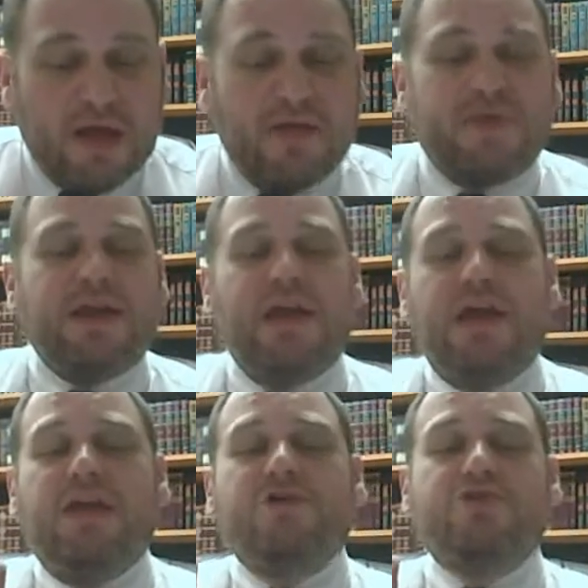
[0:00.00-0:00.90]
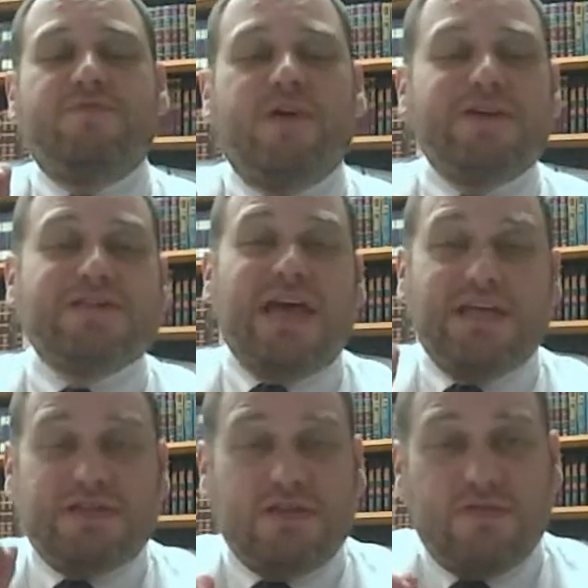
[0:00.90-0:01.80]
in that each of us
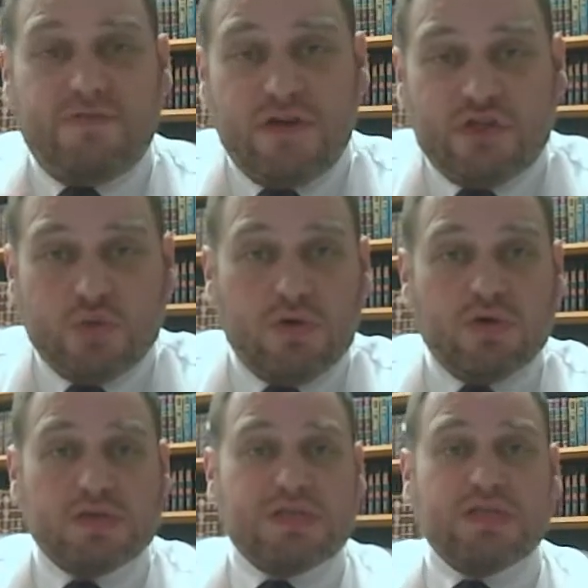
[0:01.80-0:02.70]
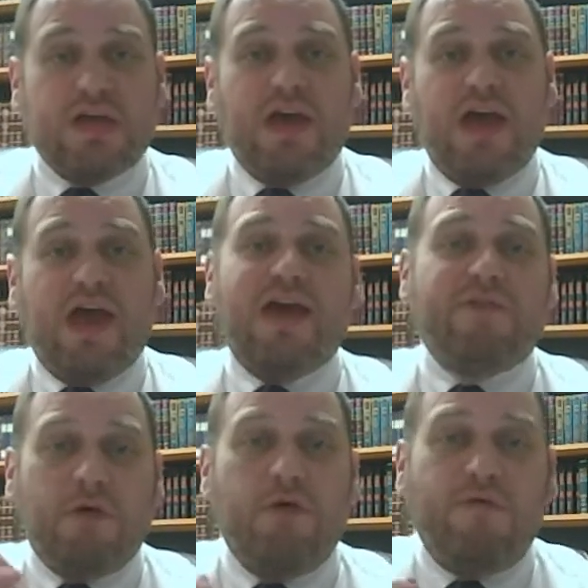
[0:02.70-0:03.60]
as individuals have
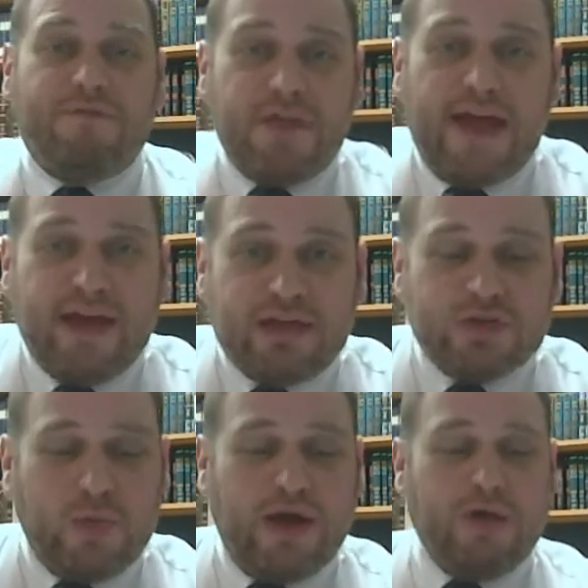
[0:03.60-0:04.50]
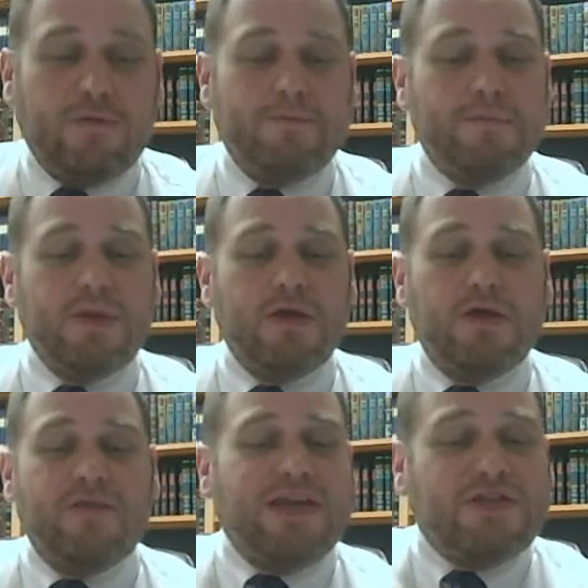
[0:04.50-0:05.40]
our own flag as well.
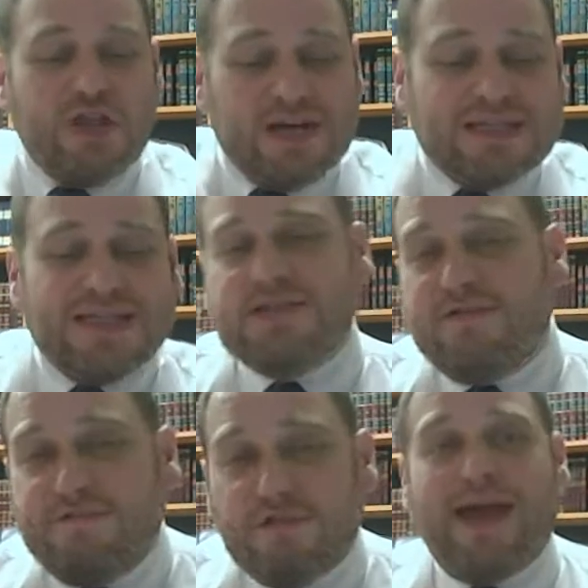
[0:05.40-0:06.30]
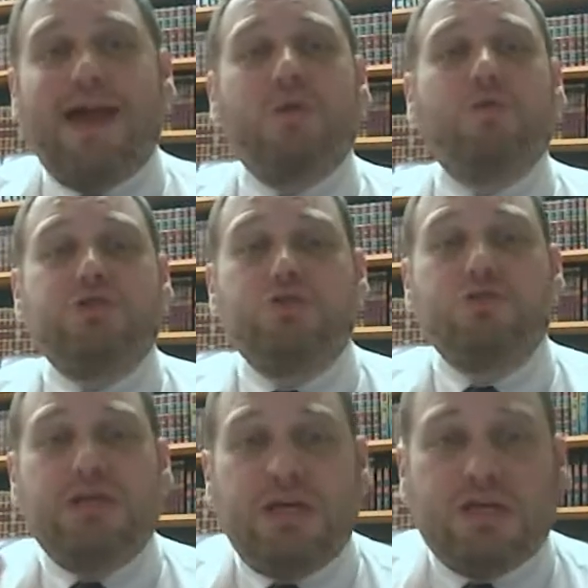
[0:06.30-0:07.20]
That just as the flag was
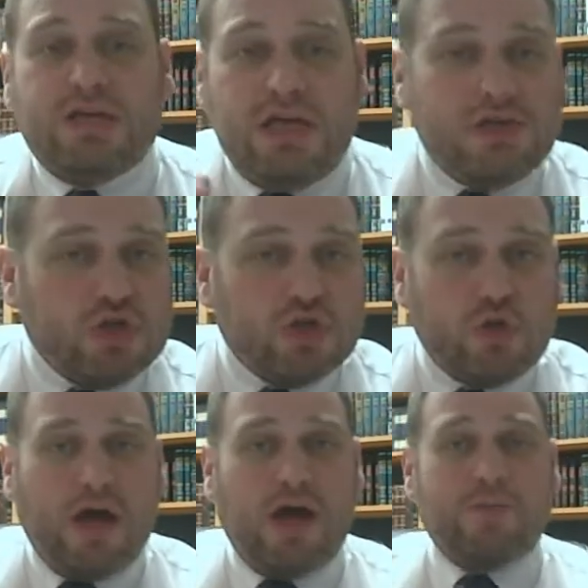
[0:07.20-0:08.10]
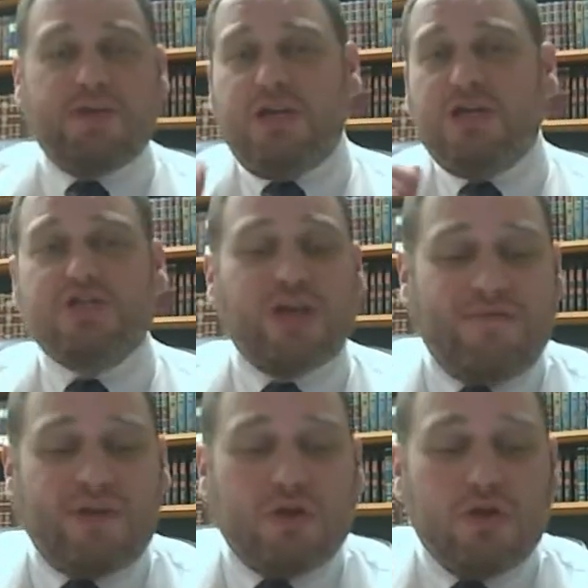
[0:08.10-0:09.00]
unique to each tribe, to each
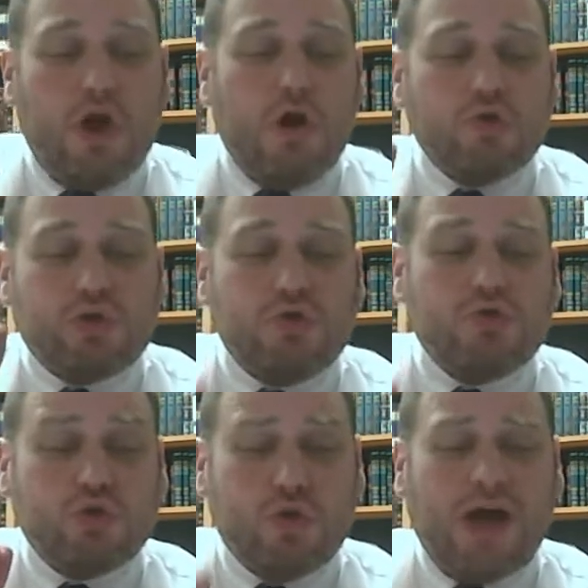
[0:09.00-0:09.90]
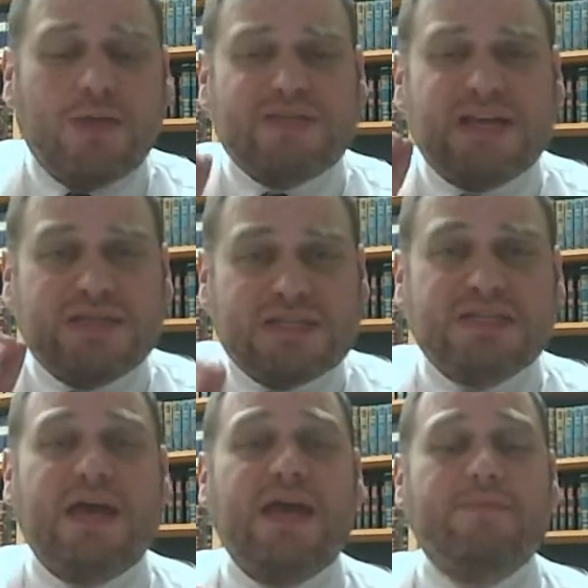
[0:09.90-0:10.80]
shevet, no two tribes had the
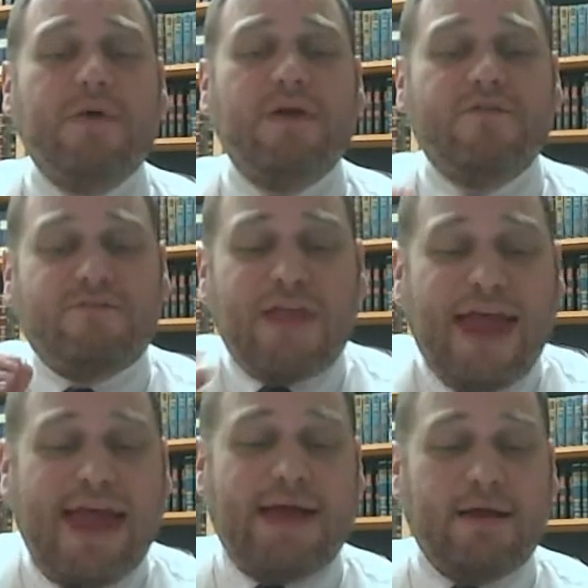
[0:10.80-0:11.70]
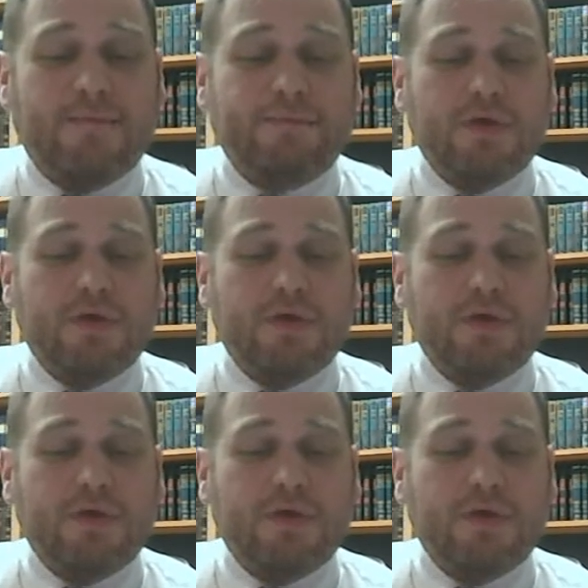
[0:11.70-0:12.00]
same flag,